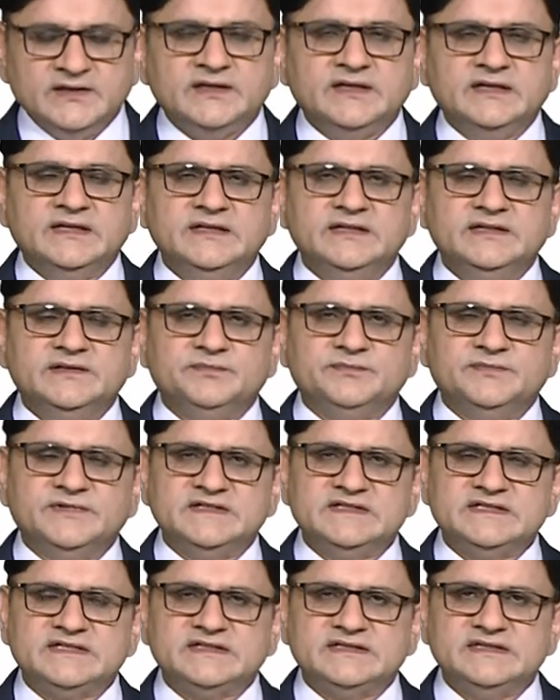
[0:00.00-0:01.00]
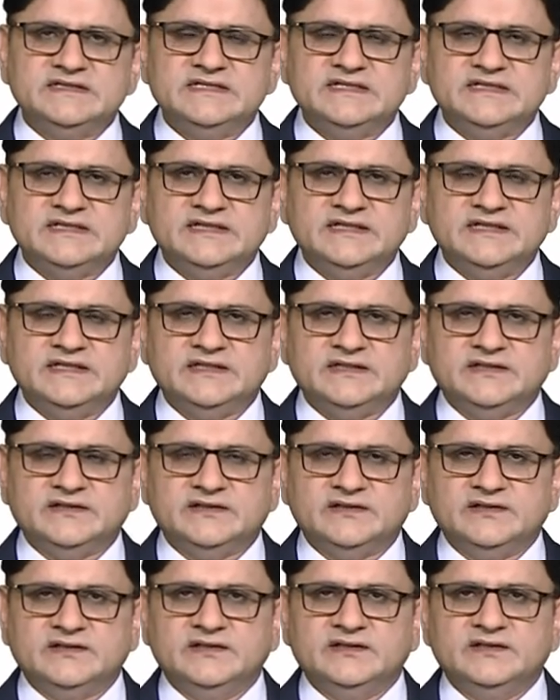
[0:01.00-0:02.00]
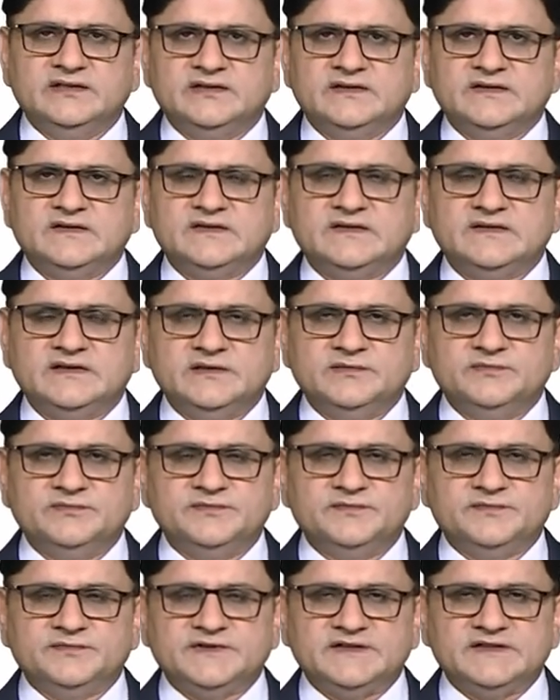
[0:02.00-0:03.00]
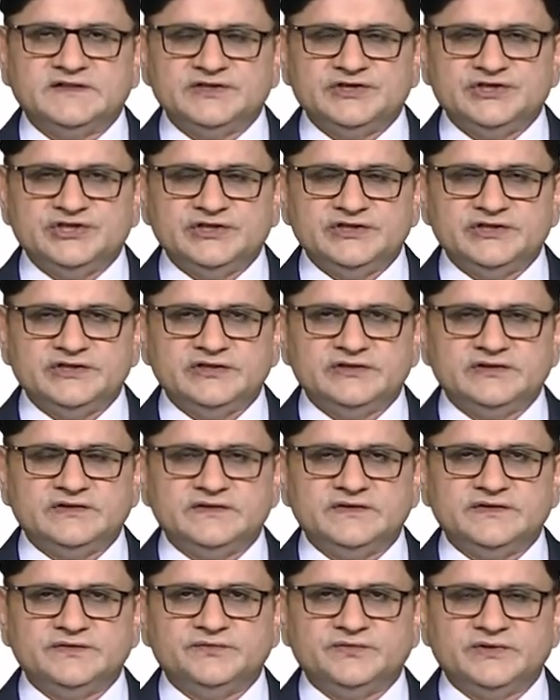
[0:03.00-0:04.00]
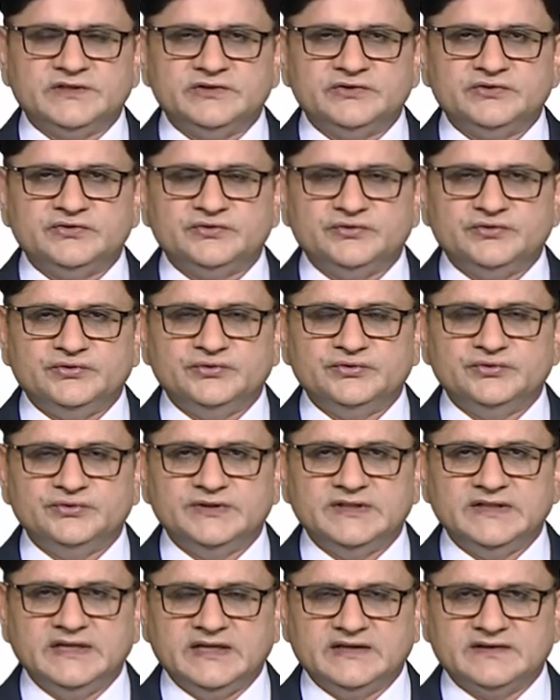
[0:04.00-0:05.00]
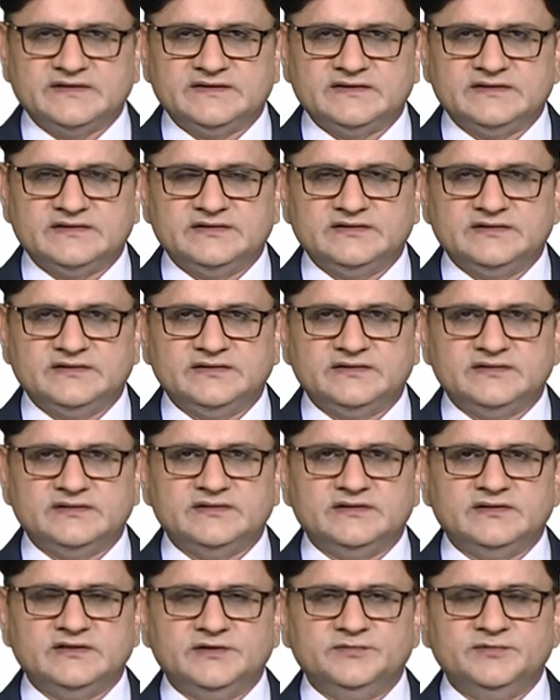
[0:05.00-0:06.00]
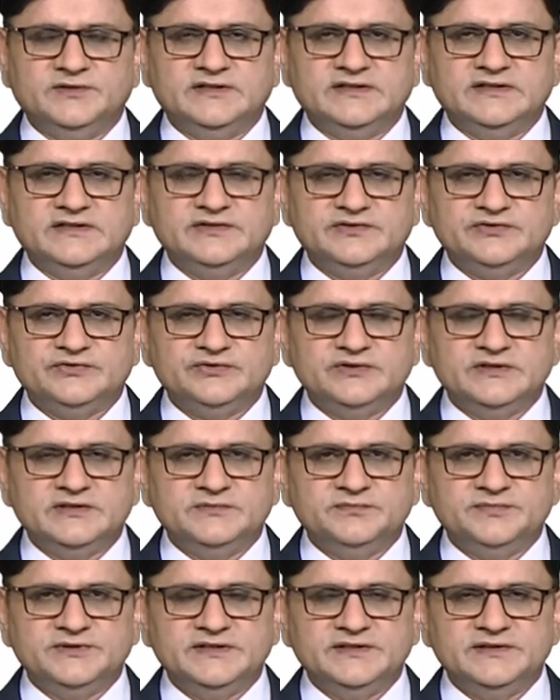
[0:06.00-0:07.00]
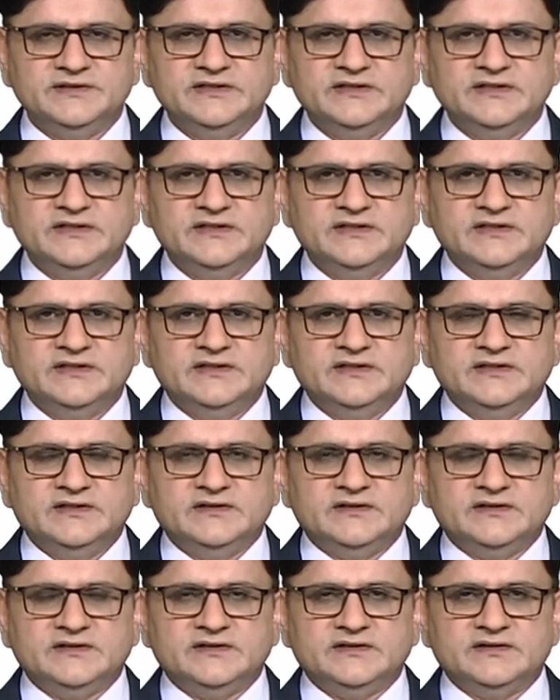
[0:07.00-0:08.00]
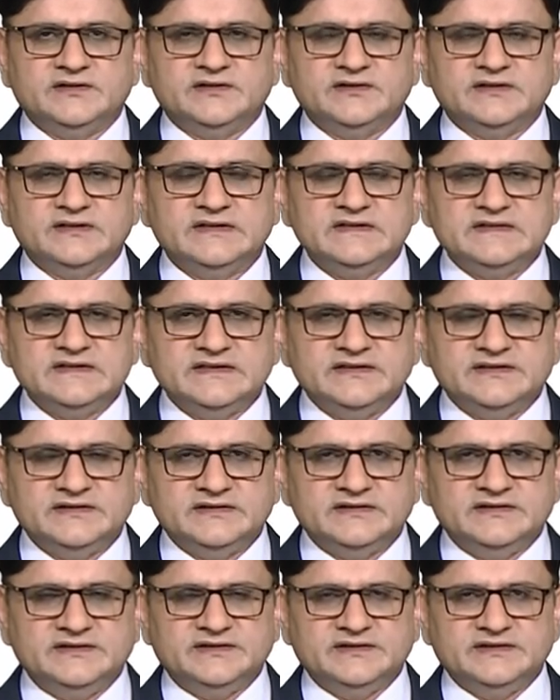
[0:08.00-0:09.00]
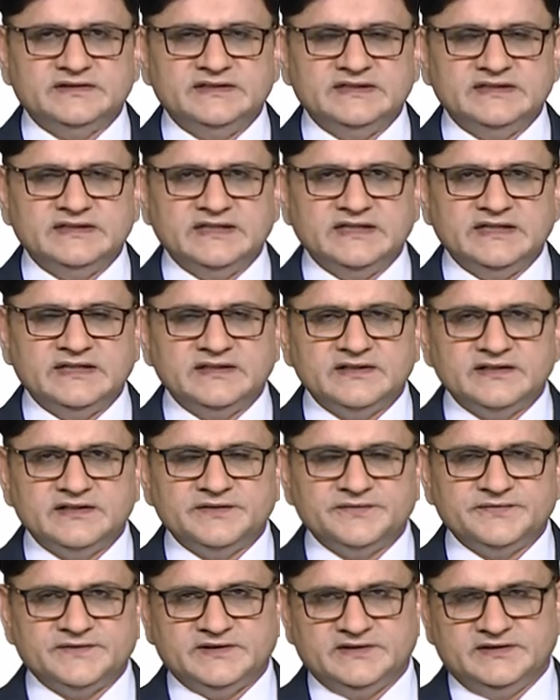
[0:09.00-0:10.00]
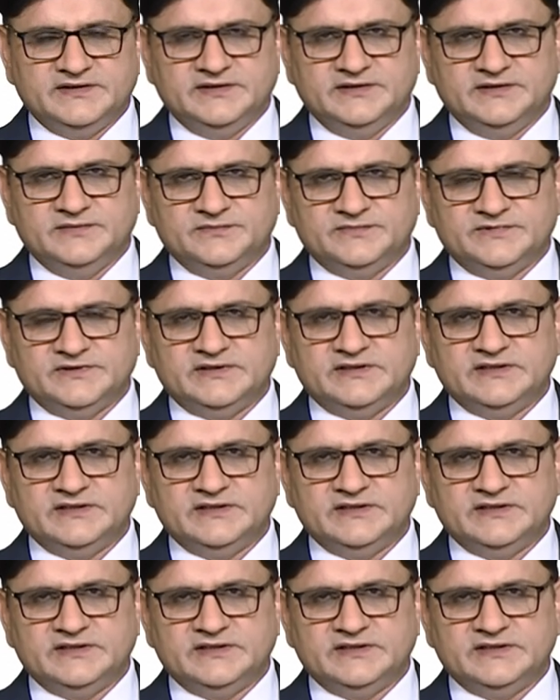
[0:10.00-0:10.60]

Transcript: And it must contain some suggestions what to do next. I mean, it shouldn't be uh, considered the end of the game.